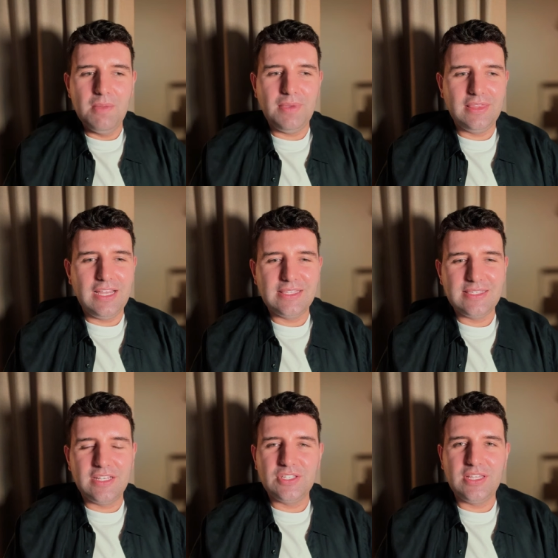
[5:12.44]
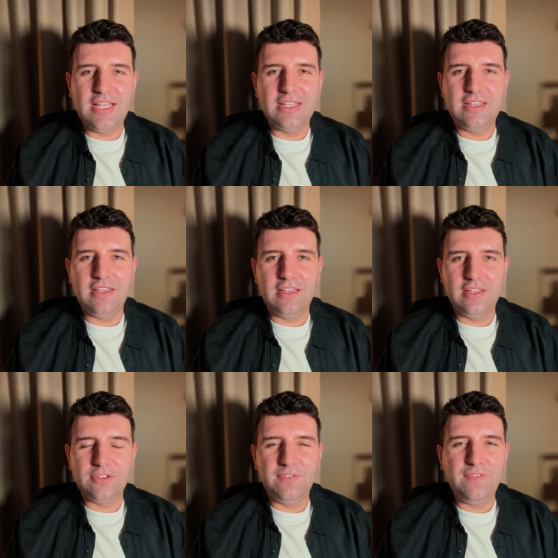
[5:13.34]
but that's such like
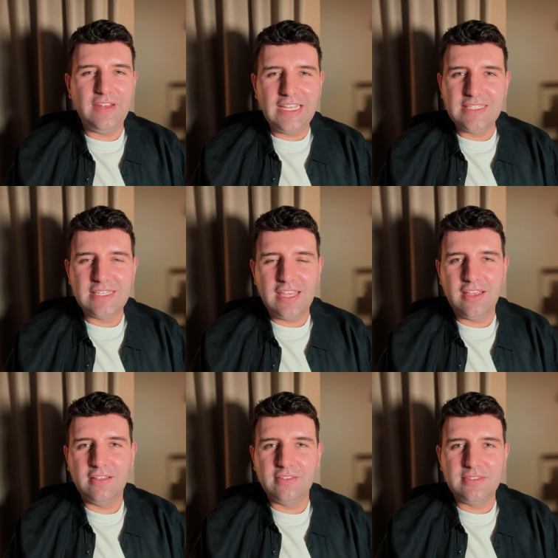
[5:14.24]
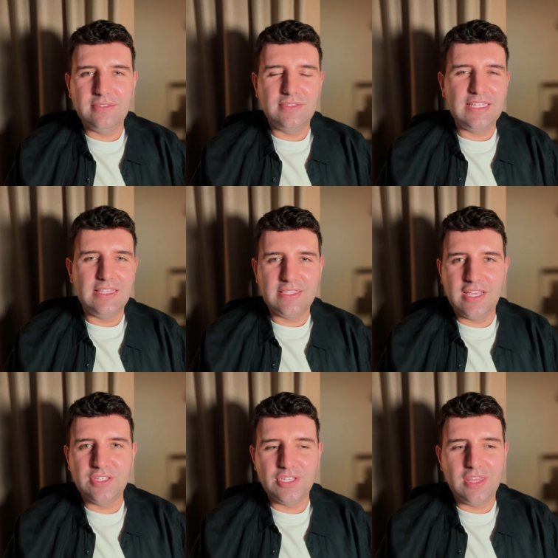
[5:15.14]
a fleeting
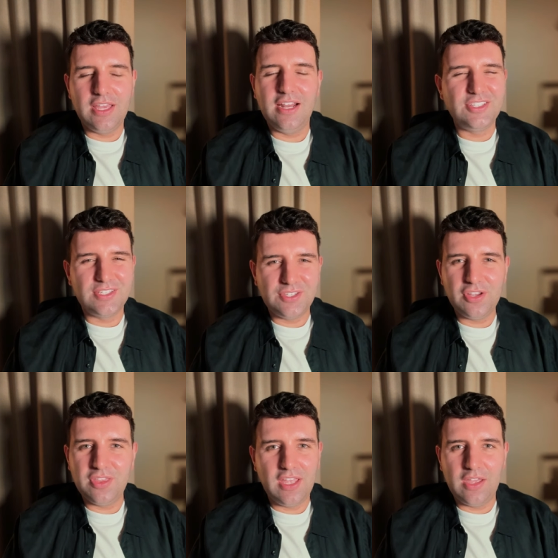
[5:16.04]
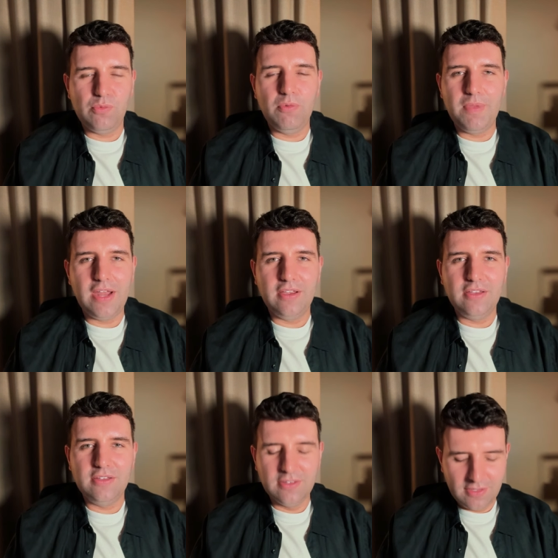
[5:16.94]
sensation that I just don't think it will
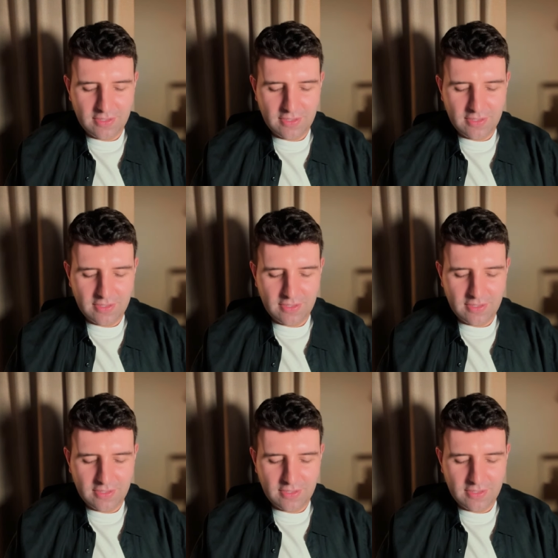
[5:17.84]
matter.